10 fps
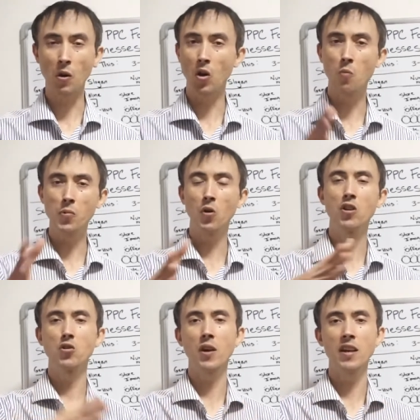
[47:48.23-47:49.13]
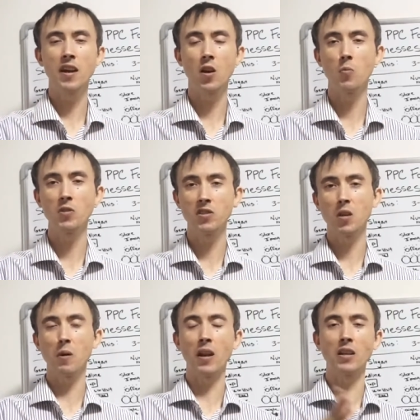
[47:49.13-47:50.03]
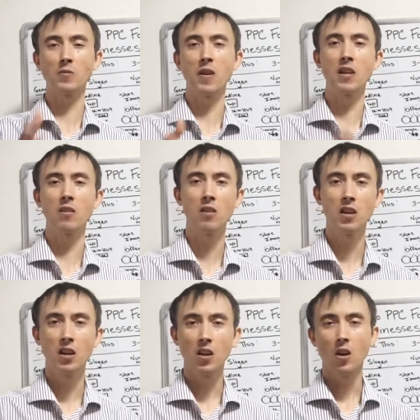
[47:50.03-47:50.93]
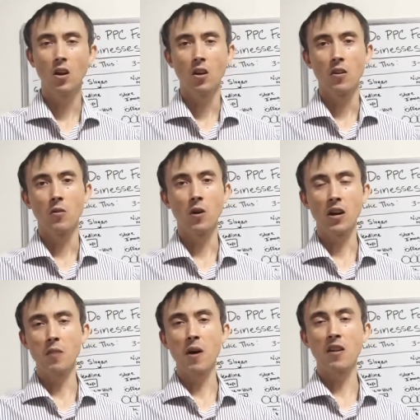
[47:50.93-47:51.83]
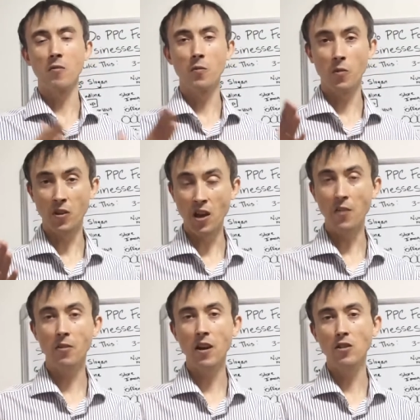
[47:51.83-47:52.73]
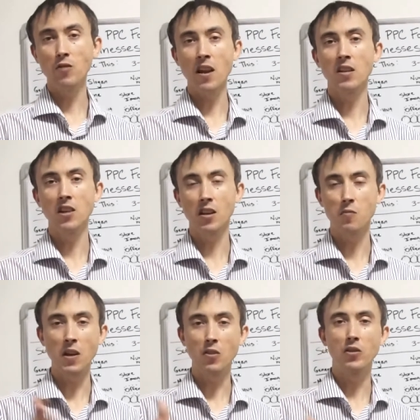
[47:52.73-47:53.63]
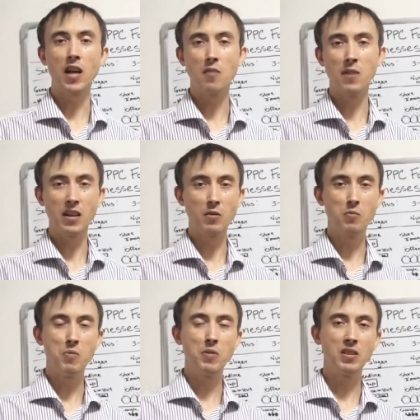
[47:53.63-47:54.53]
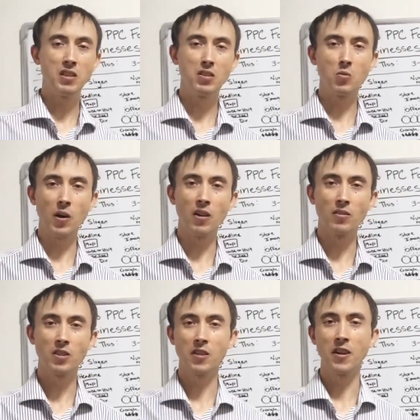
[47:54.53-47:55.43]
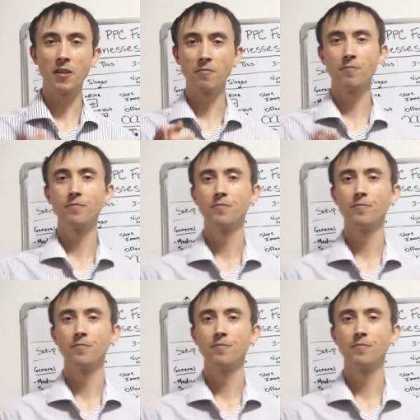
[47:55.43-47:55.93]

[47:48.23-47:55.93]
But I hope you enjoyed, and I hope to see you in my next video, where I come out with another great strategy that can make you a lot of money with PPC as well. See you there.